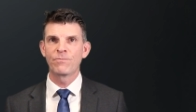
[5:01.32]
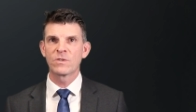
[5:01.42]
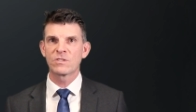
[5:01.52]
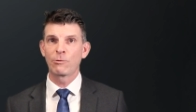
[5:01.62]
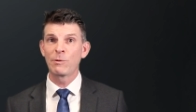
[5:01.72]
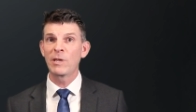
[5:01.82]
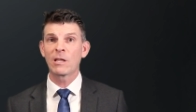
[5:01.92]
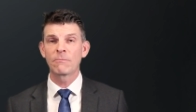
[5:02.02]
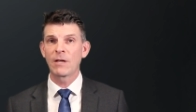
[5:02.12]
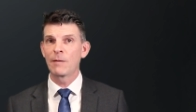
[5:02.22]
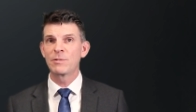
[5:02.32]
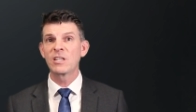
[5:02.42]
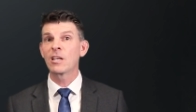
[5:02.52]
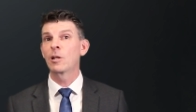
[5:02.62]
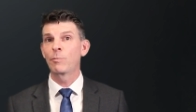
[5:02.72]
So we pick a
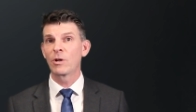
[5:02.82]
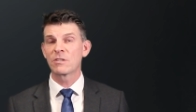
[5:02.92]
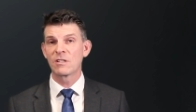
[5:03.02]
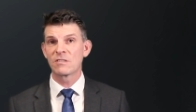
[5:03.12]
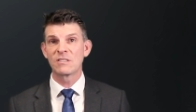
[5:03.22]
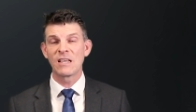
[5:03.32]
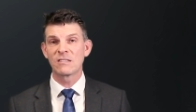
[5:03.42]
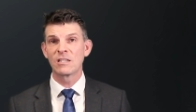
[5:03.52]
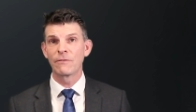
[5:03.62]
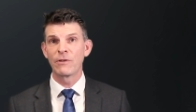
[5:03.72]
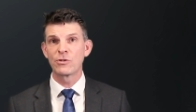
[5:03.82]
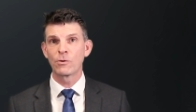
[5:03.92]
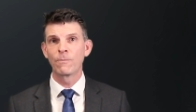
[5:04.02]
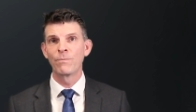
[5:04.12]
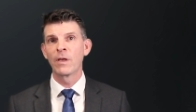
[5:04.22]
particular person as a test
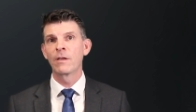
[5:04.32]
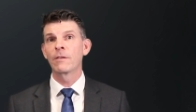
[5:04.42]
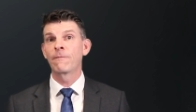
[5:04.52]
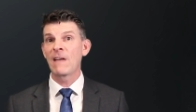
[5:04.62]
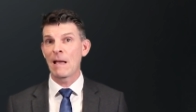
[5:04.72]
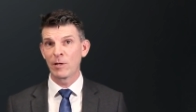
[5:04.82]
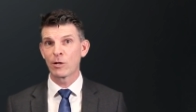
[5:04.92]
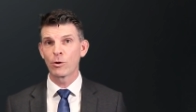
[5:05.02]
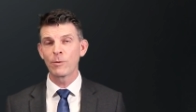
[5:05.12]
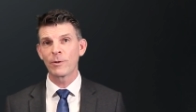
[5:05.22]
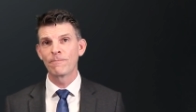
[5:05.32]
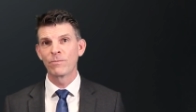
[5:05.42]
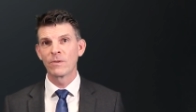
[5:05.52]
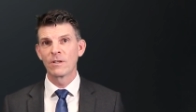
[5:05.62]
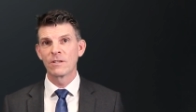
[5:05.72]
individual, the family group,
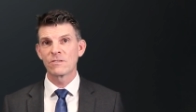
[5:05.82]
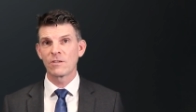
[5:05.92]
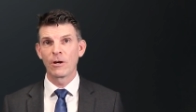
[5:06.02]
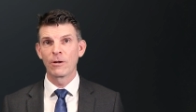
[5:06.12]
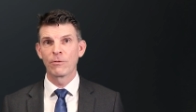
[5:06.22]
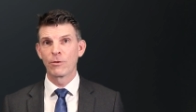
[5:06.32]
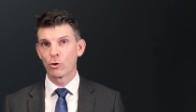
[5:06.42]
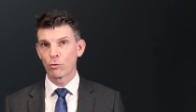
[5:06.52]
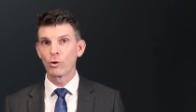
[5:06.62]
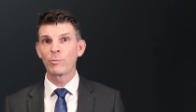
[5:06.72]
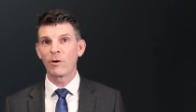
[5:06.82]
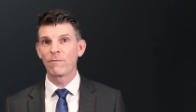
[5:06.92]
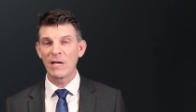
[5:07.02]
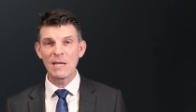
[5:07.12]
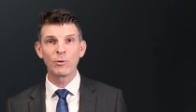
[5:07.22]
so the group
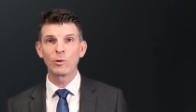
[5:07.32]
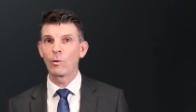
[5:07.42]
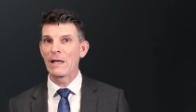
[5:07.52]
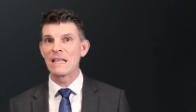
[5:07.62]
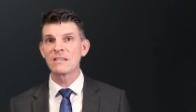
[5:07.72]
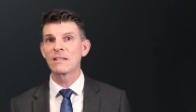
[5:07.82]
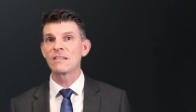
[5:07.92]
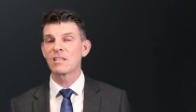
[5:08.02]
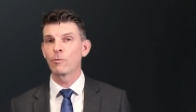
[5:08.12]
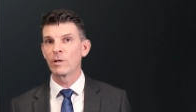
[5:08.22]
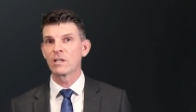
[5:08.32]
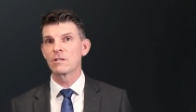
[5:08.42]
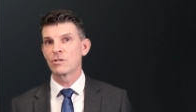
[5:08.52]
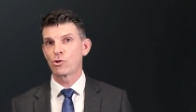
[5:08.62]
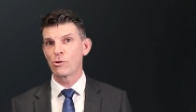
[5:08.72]
of people or entities that we
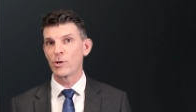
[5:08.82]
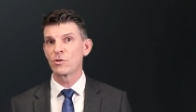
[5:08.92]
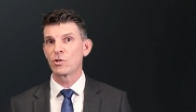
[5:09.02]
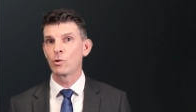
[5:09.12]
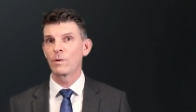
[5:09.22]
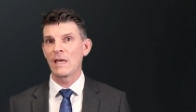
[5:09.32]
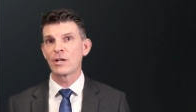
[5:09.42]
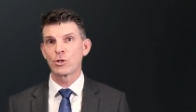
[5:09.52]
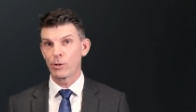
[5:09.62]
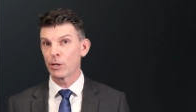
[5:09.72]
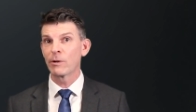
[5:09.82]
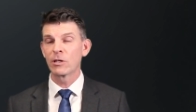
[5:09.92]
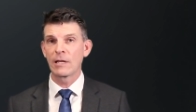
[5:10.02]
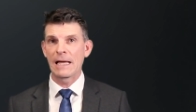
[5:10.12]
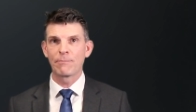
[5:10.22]
can distribute to without
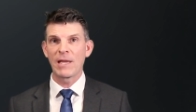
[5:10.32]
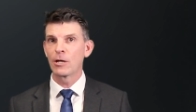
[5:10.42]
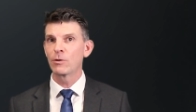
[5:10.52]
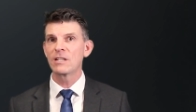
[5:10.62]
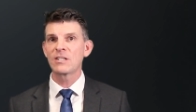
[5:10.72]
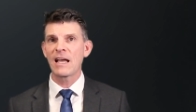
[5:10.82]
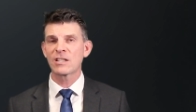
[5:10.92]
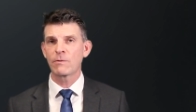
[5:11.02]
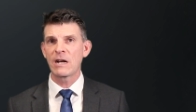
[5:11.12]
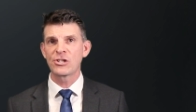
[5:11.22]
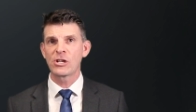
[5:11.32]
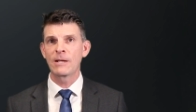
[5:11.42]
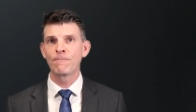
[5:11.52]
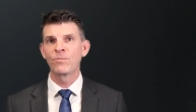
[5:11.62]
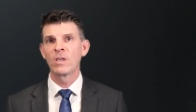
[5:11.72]
triggering that penalty tax
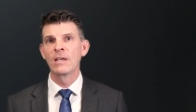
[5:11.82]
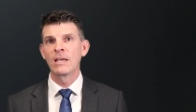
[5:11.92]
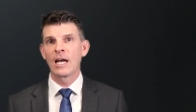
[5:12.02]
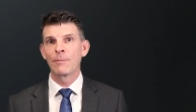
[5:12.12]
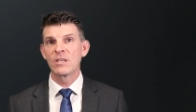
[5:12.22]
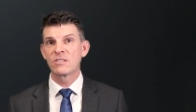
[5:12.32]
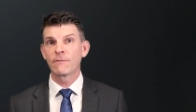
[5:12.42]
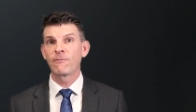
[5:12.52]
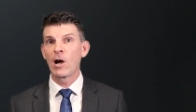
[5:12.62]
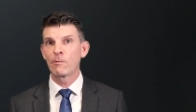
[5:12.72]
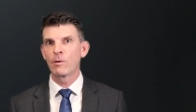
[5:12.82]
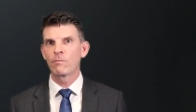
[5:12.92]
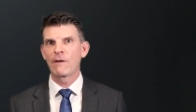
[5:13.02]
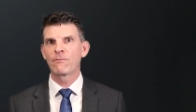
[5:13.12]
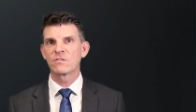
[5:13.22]
regime, is defined with
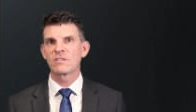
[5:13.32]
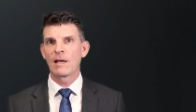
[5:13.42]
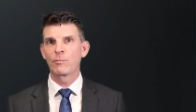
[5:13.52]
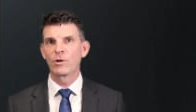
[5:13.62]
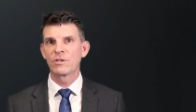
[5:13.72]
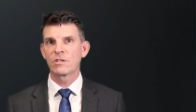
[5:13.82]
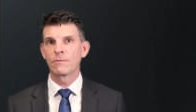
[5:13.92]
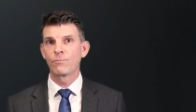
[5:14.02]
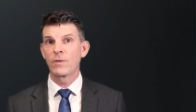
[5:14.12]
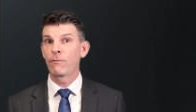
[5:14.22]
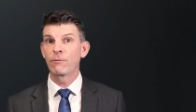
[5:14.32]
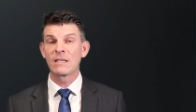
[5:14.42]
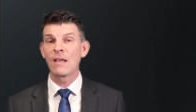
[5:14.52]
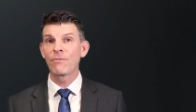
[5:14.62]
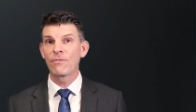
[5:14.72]
reference to that person. Now, if we
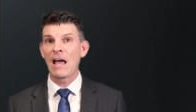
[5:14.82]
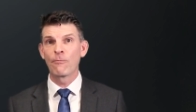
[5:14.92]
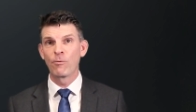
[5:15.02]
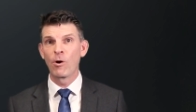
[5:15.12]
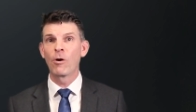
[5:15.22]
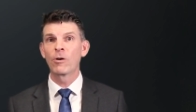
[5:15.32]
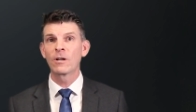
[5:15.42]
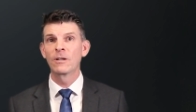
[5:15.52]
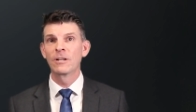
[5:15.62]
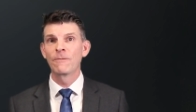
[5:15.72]
get that wrong,